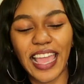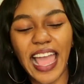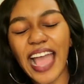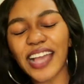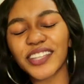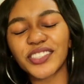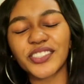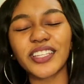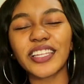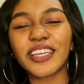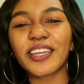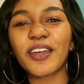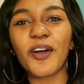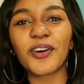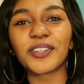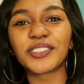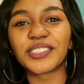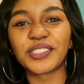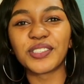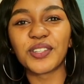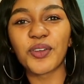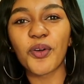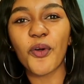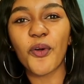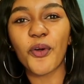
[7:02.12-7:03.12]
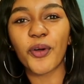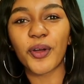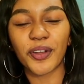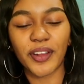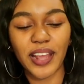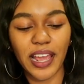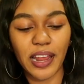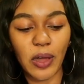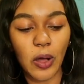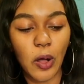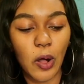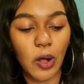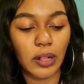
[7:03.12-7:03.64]
It actually goes in no order
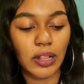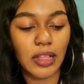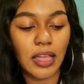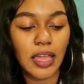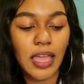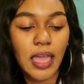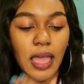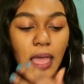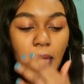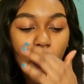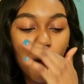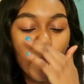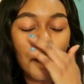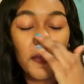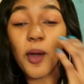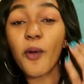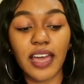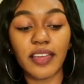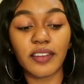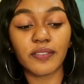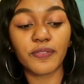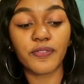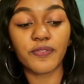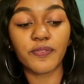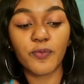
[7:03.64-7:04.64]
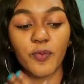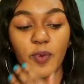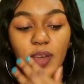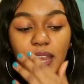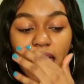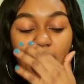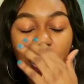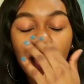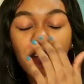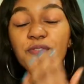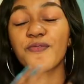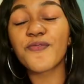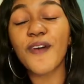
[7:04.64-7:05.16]
at all, but
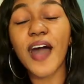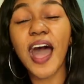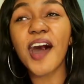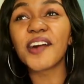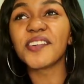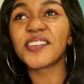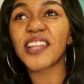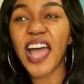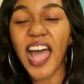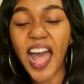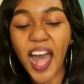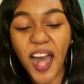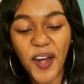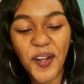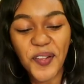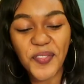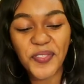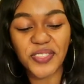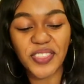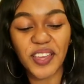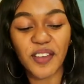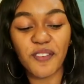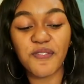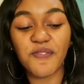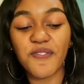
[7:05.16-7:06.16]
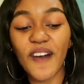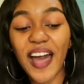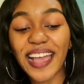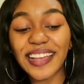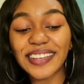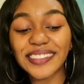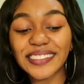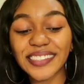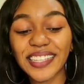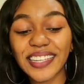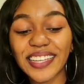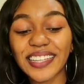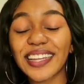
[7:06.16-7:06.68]
when I found out that
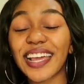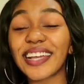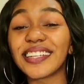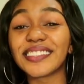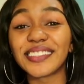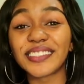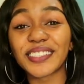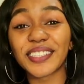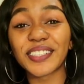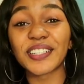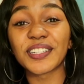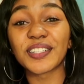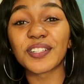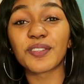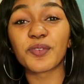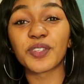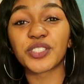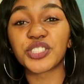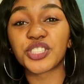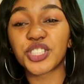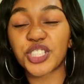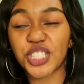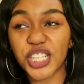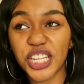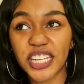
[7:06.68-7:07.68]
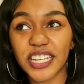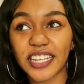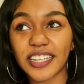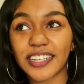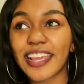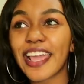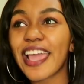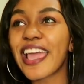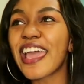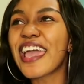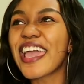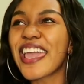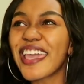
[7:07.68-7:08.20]
Faiza and Ideal was cheating,
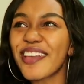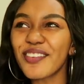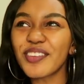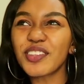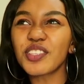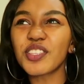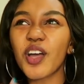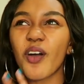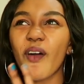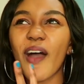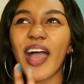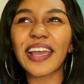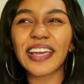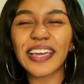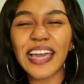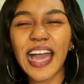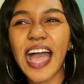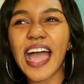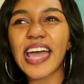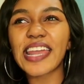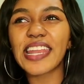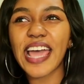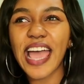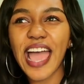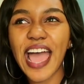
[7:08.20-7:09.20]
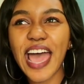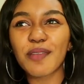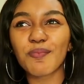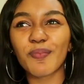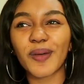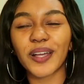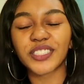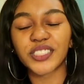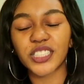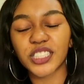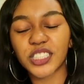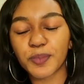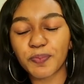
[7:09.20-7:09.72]
even though I kind of had
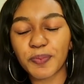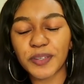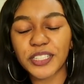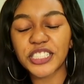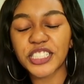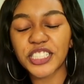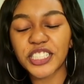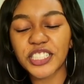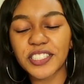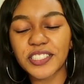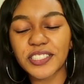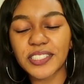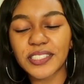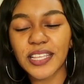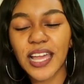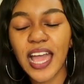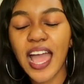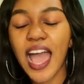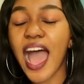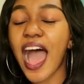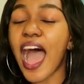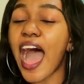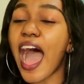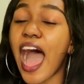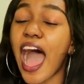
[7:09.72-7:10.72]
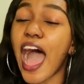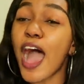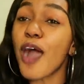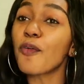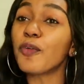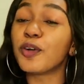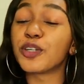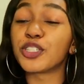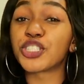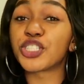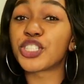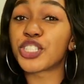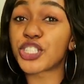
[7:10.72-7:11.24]
my suspicions, I
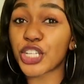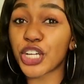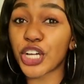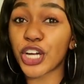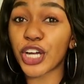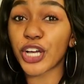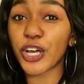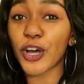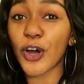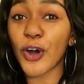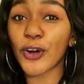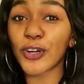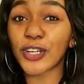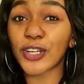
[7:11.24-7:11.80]
was shook.